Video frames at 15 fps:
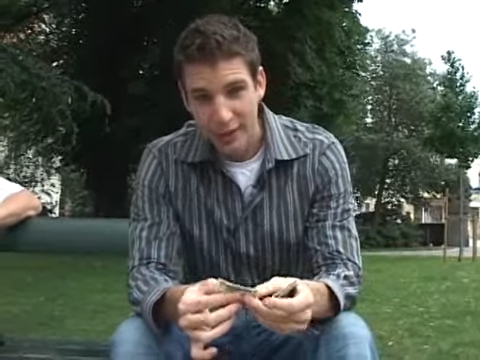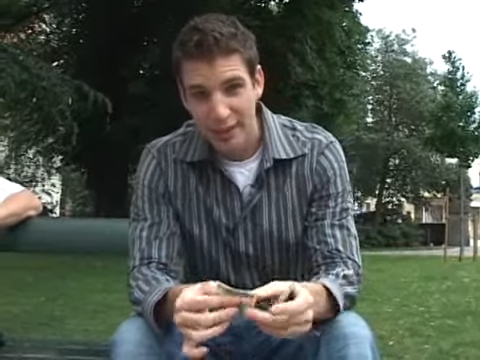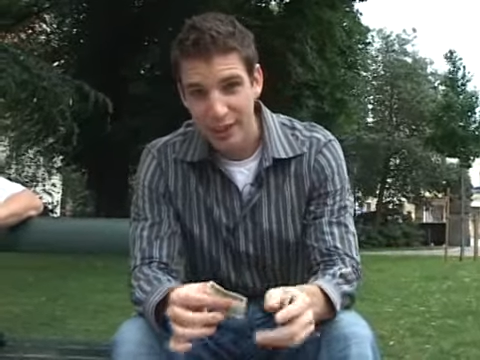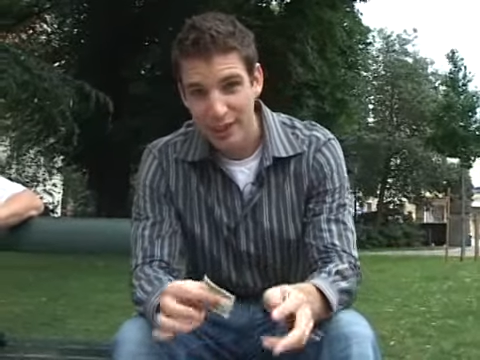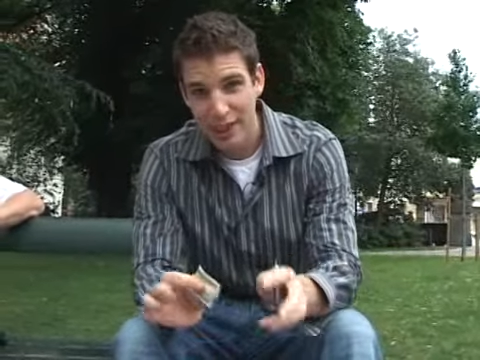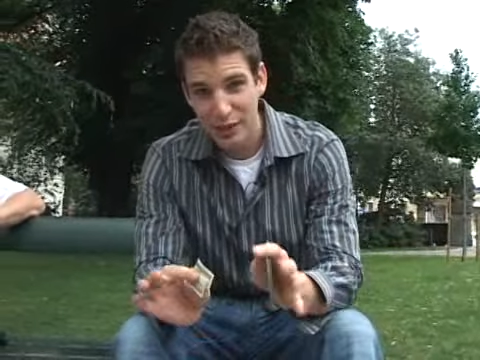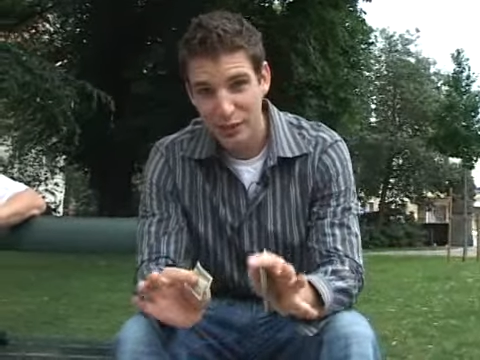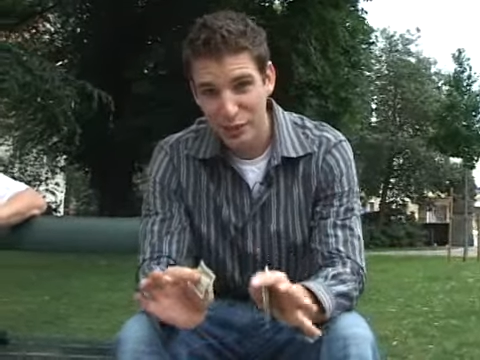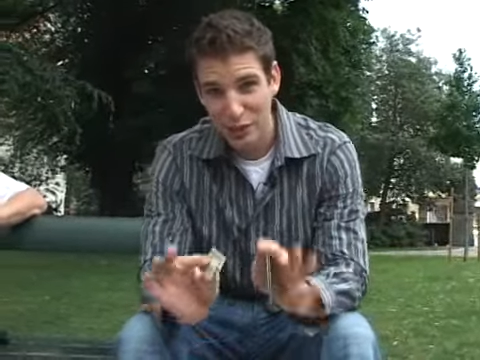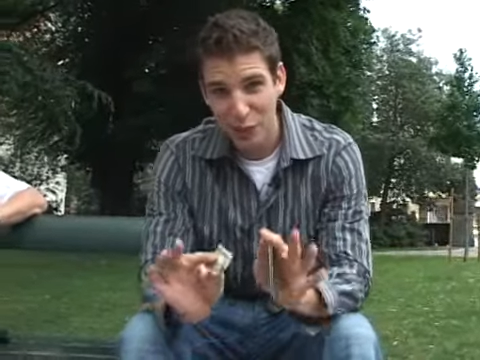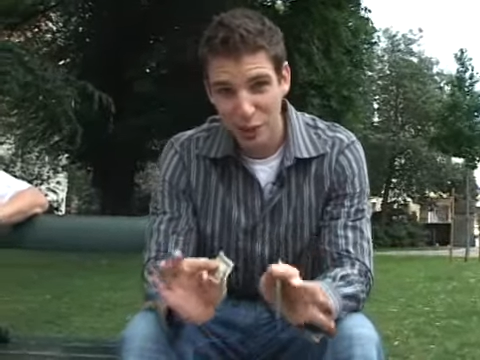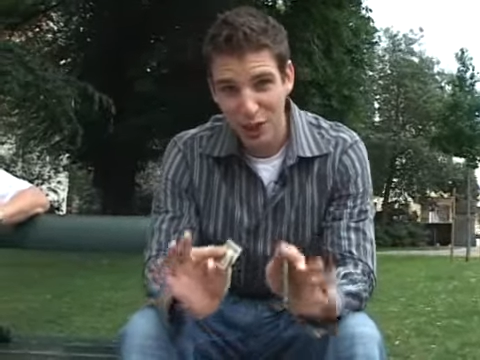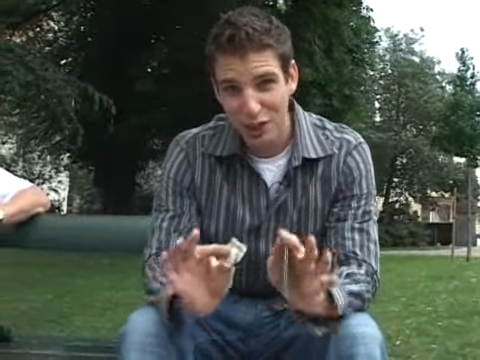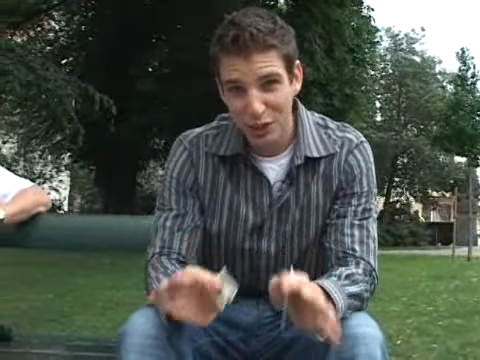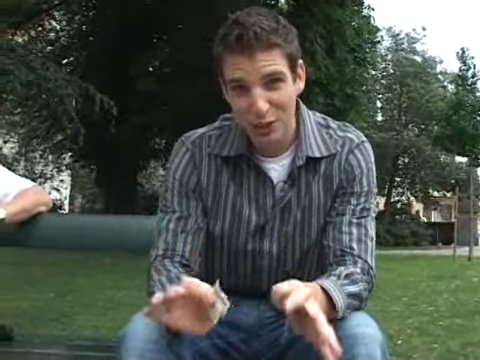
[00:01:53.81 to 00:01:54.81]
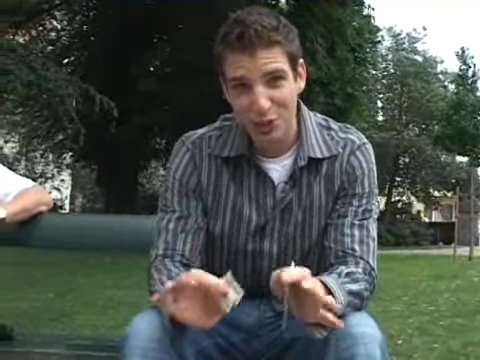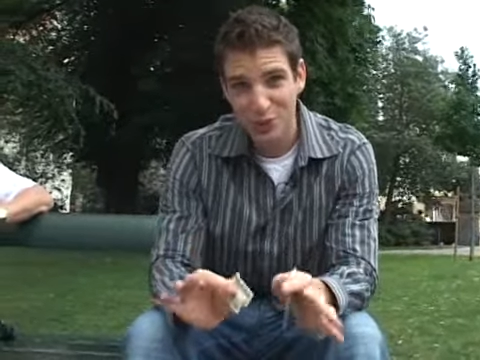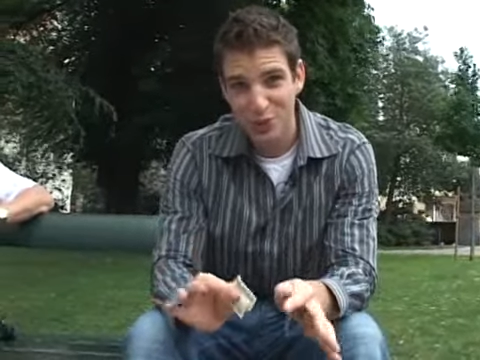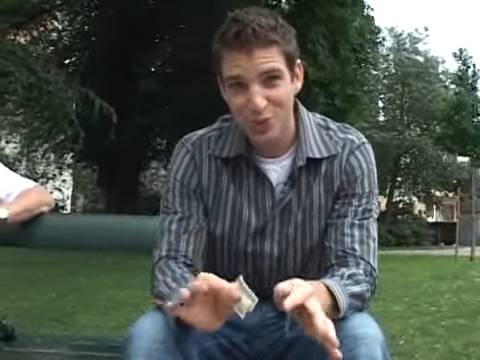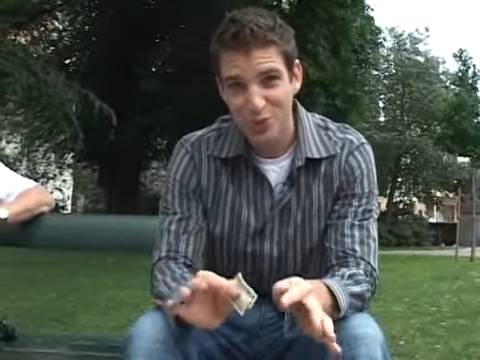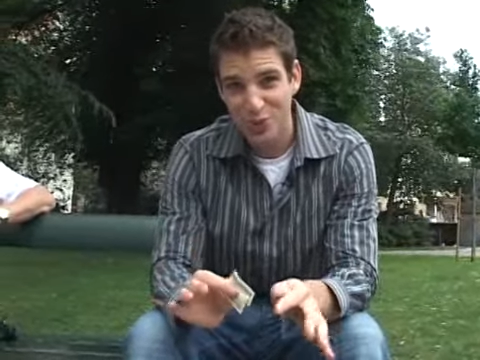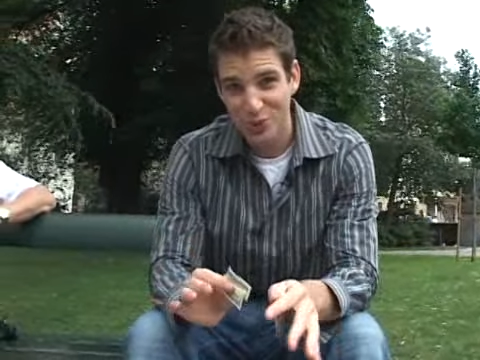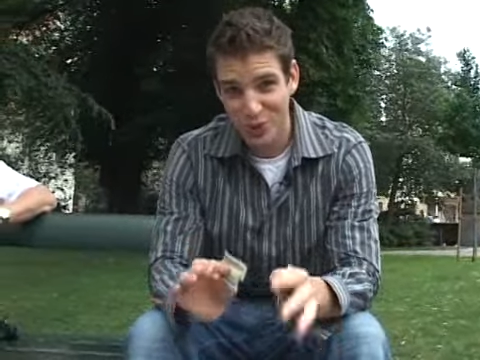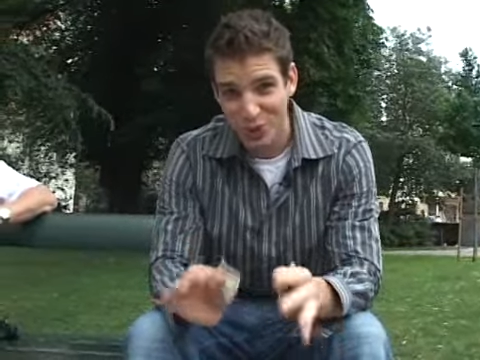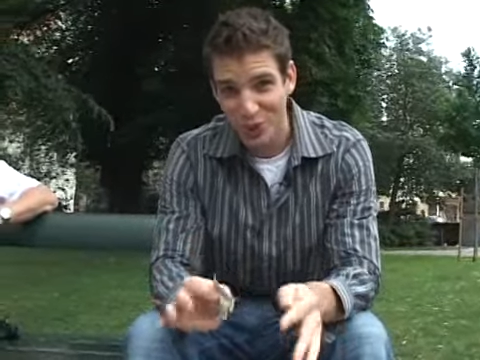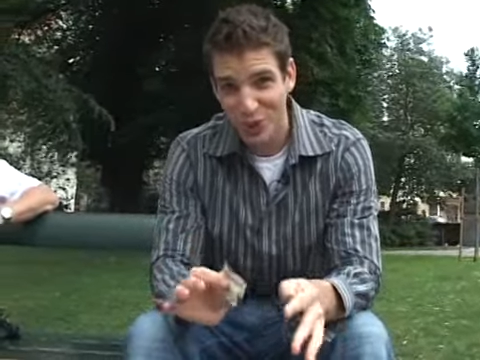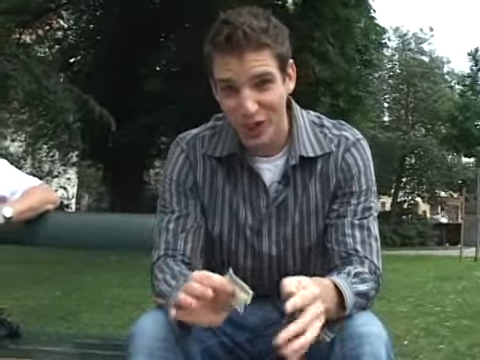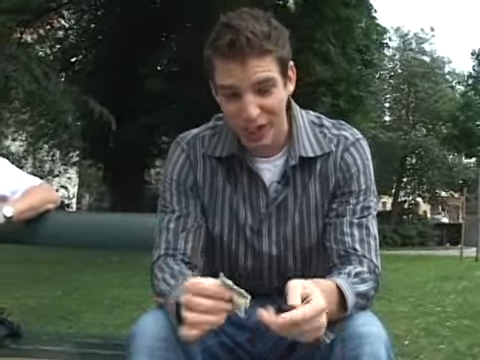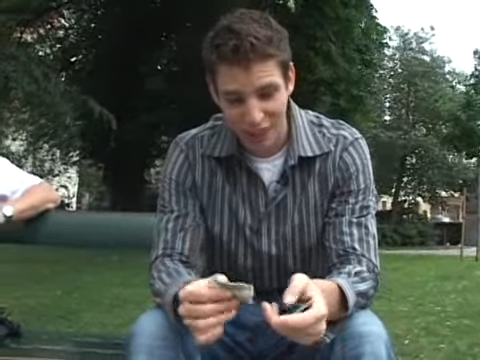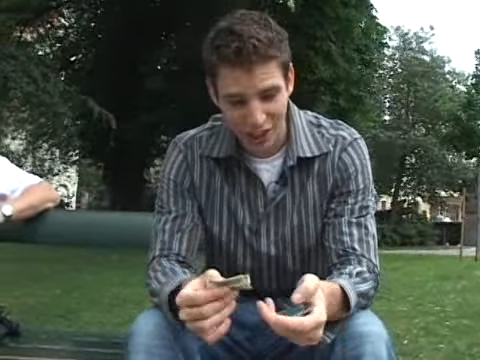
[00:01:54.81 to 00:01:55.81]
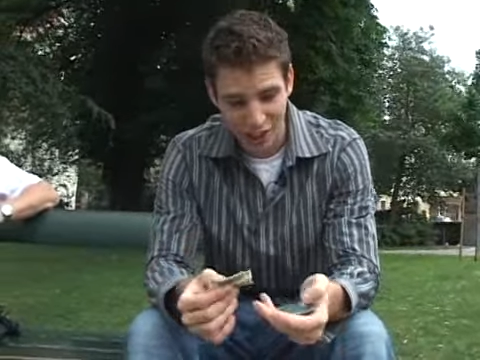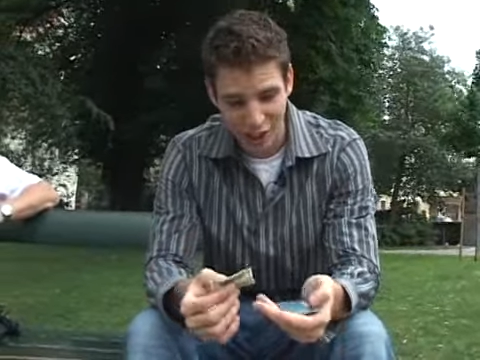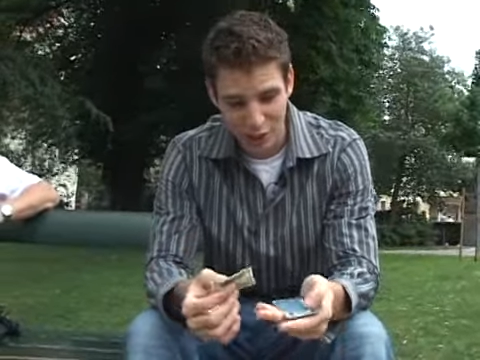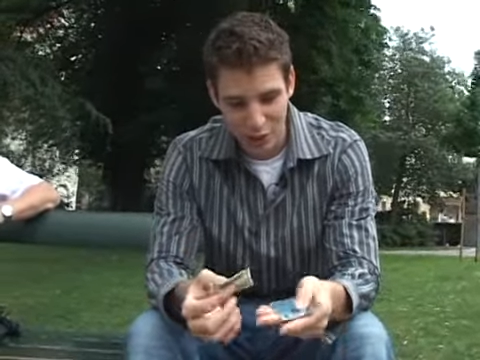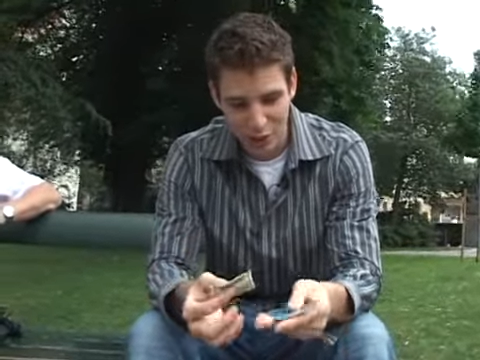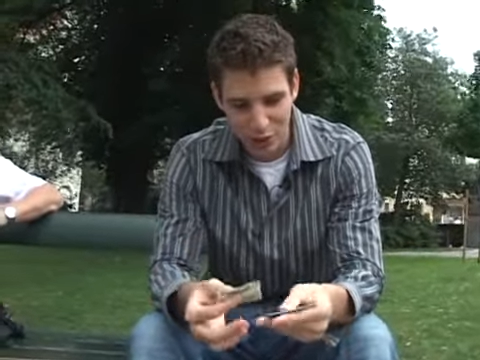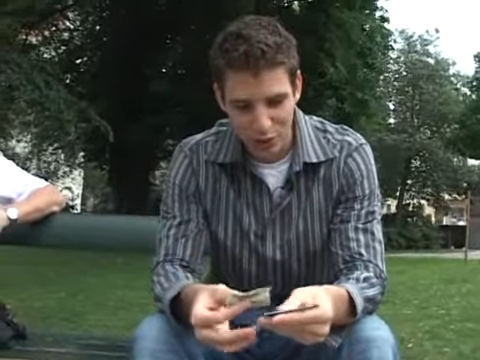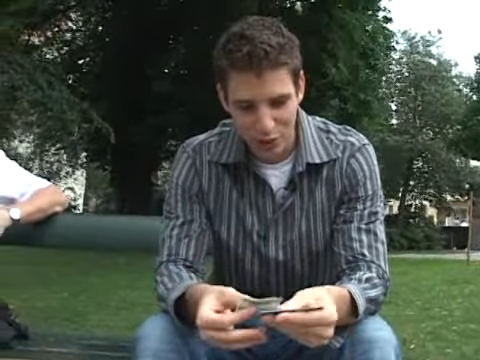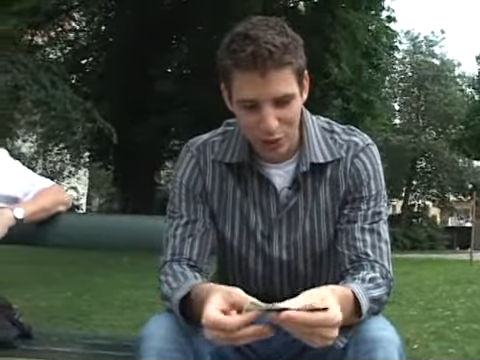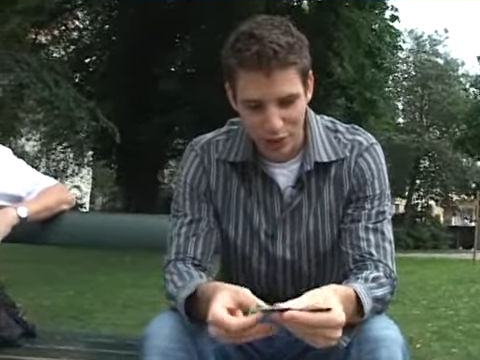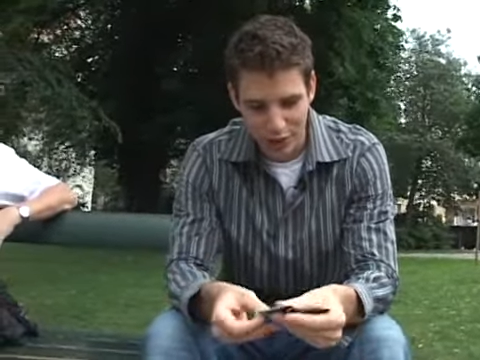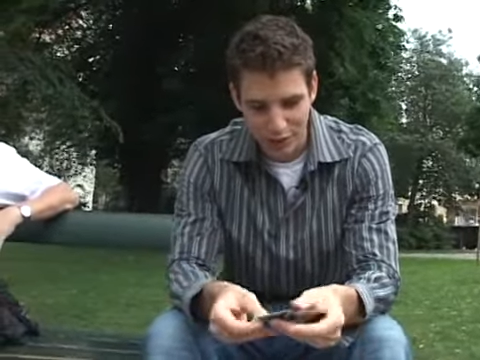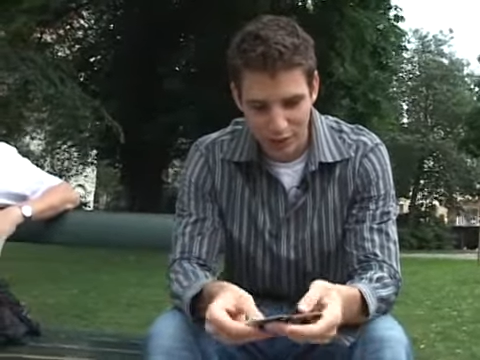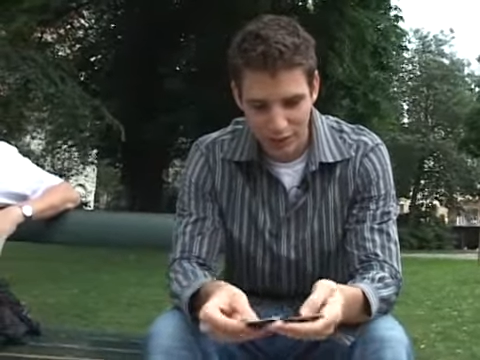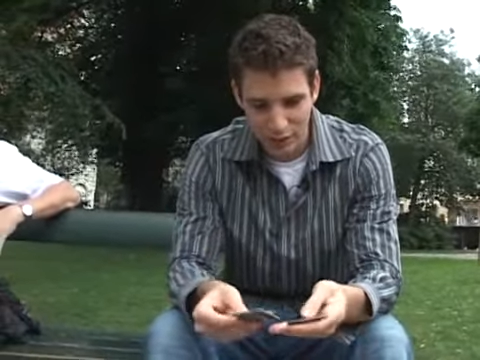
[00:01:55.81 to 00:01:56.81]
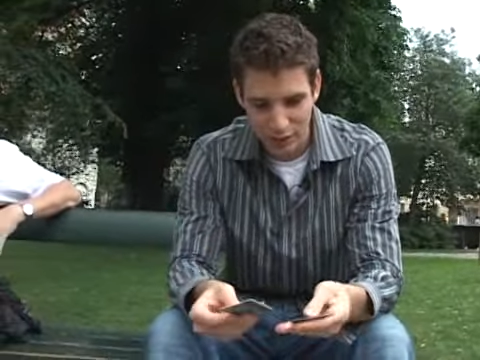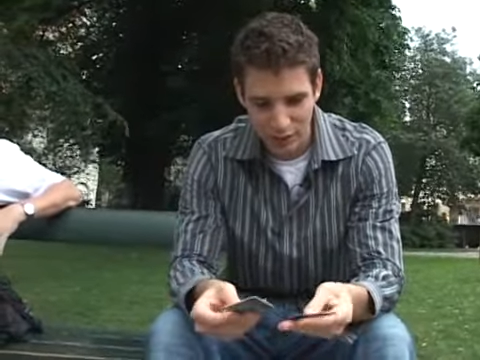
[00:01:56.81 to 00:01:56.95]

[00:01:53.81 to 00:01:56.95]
you definitely want to use real credit cards when you do this.